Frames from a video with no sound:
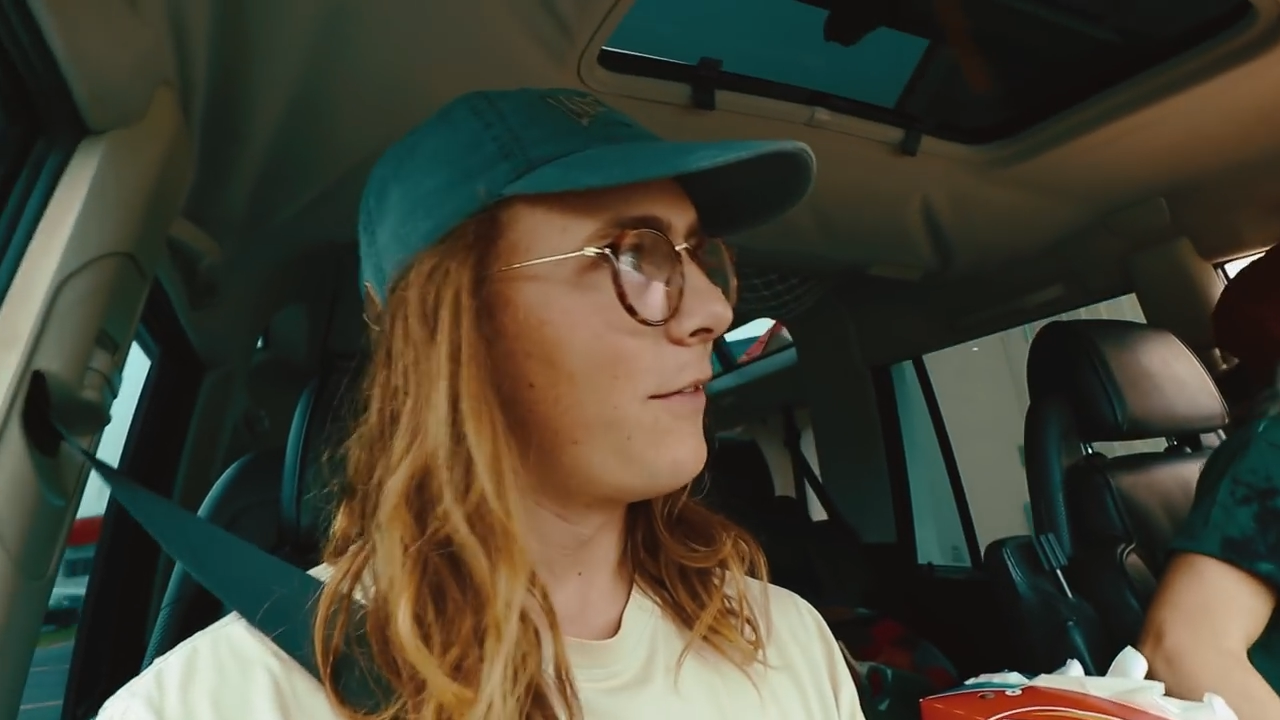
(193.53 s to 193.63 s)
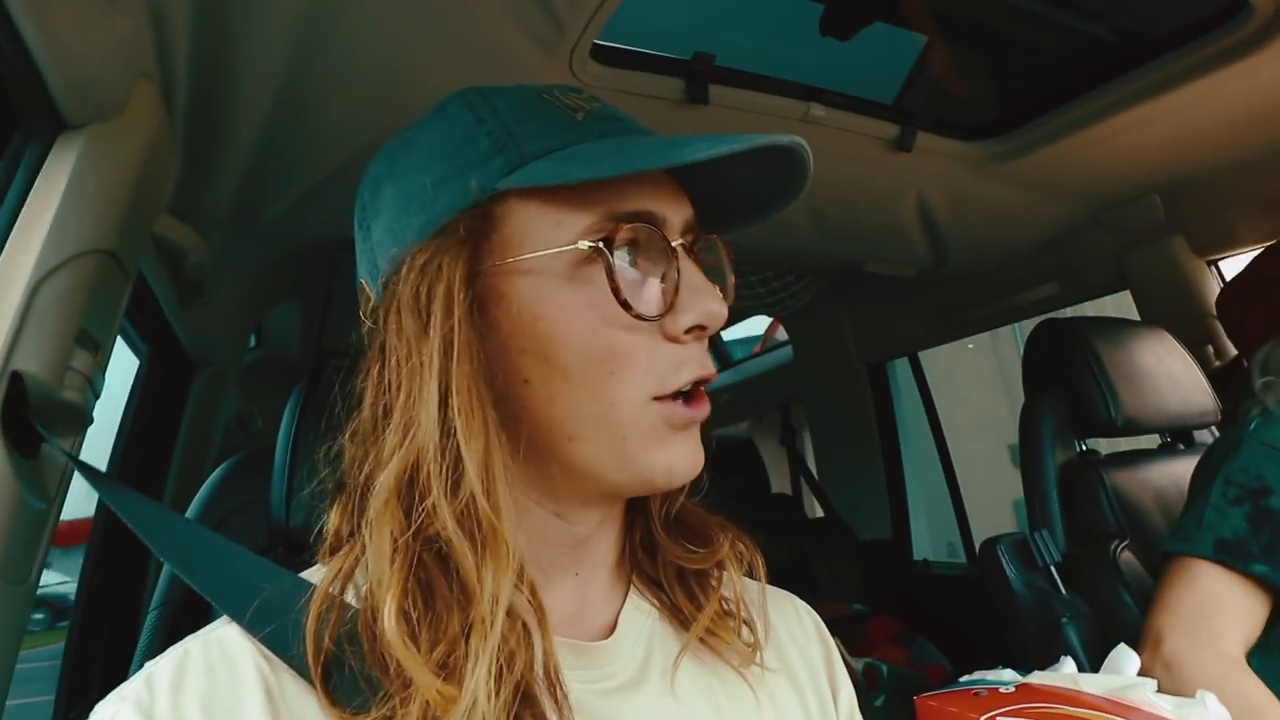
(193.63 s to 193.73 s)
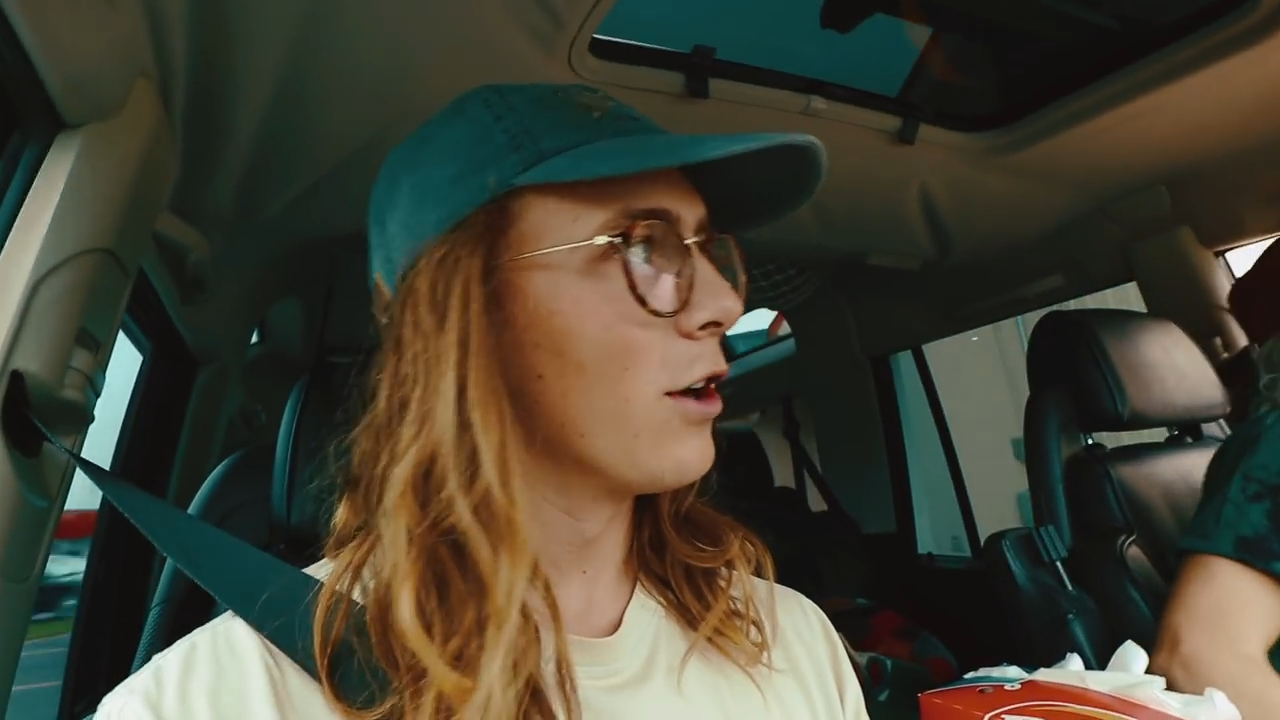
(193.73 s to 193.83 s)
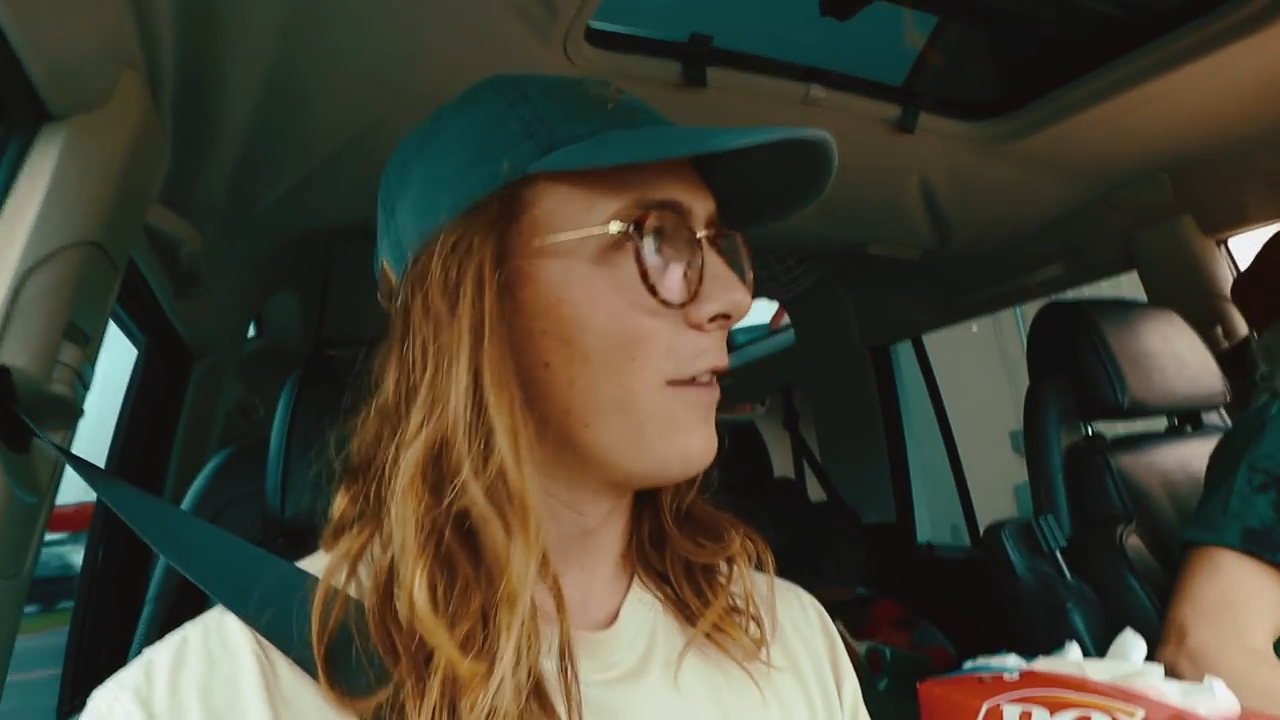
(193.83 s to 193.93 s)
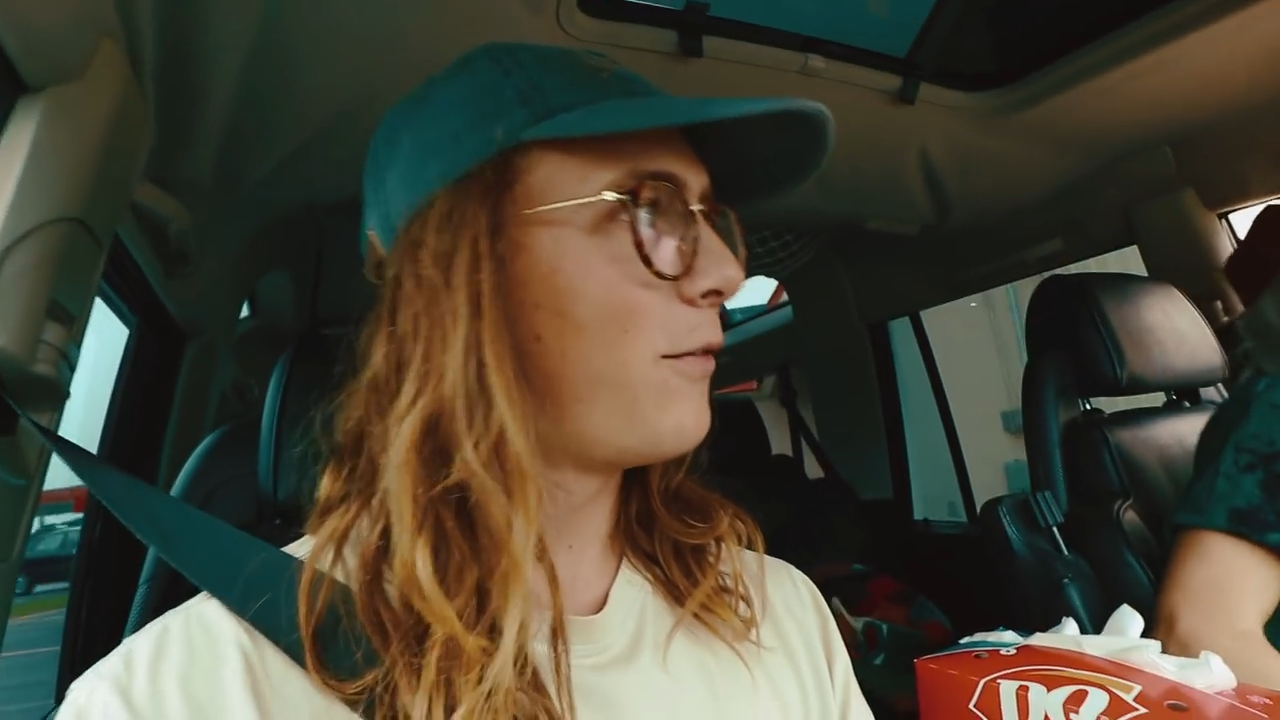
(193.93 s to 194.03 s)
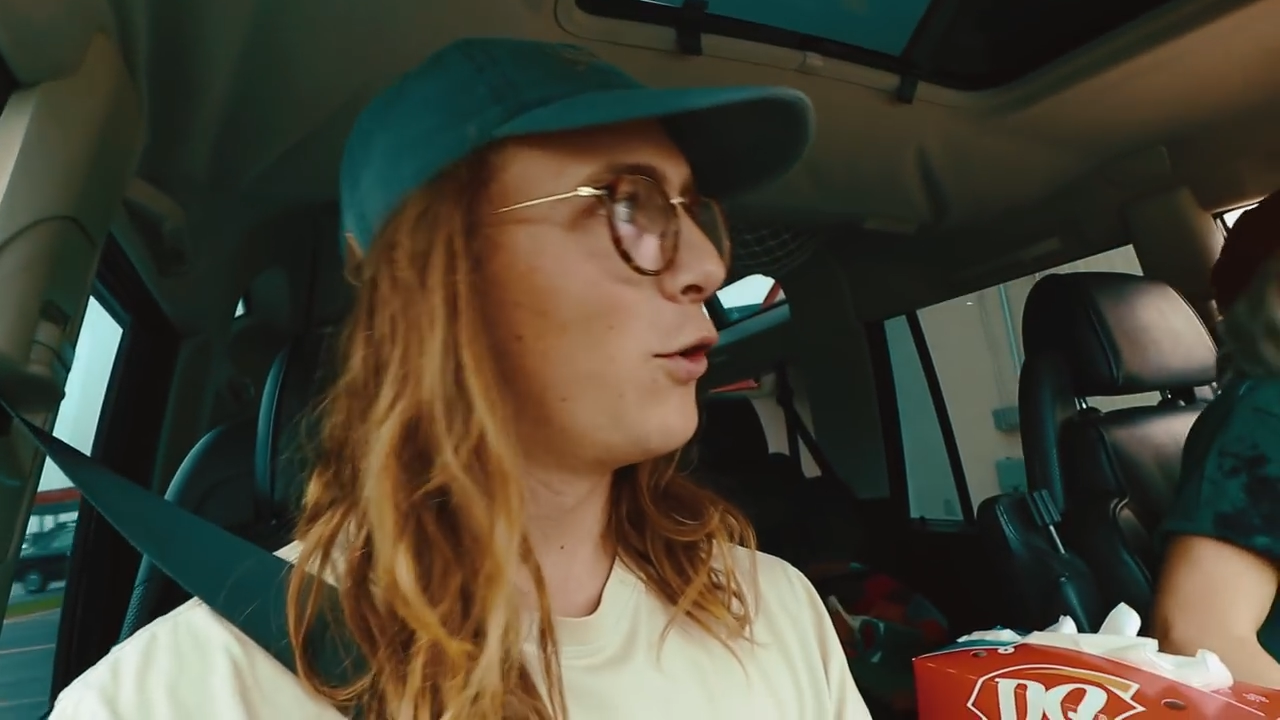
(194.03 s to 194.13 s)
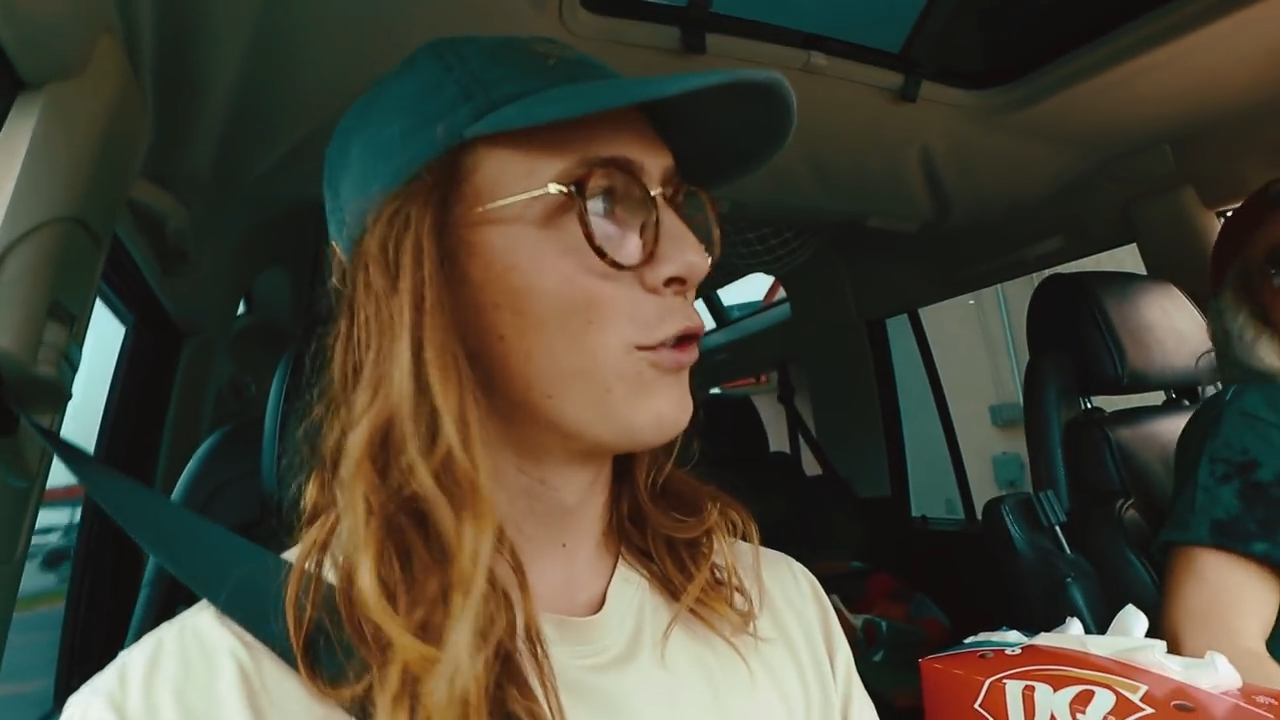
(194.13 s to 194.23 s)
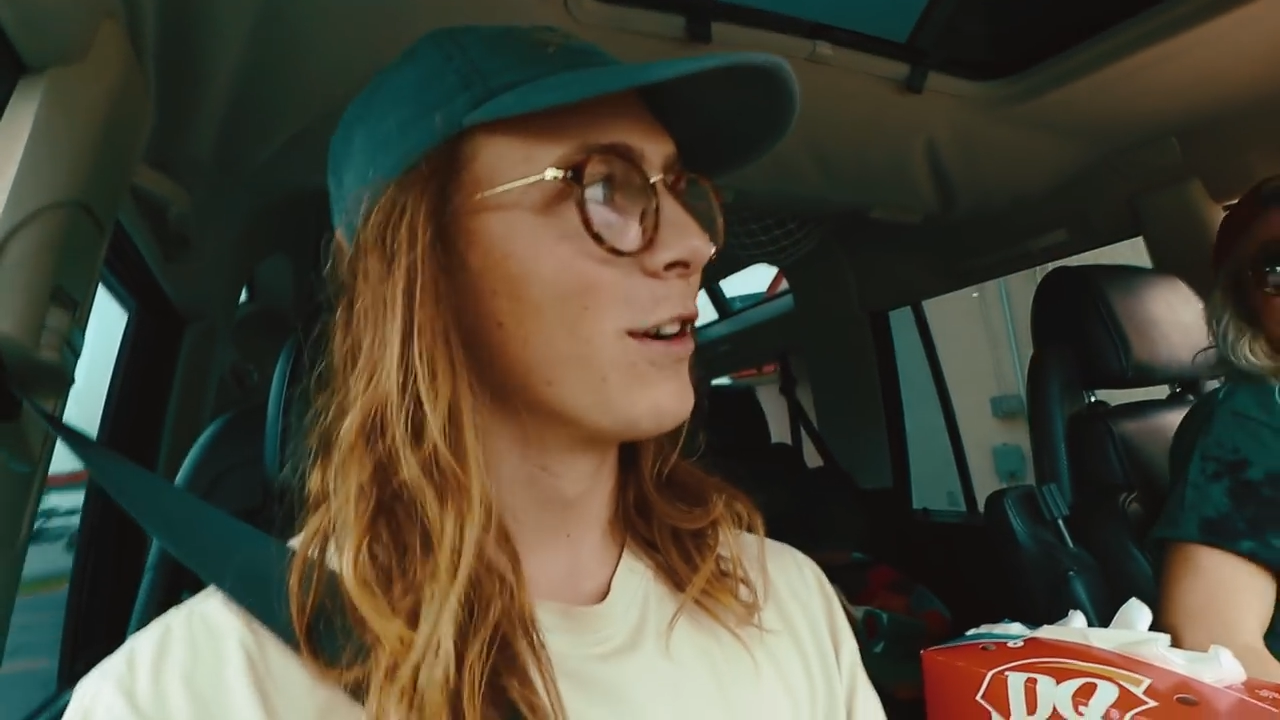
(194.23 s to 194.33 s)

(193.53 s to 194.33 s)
if you're a food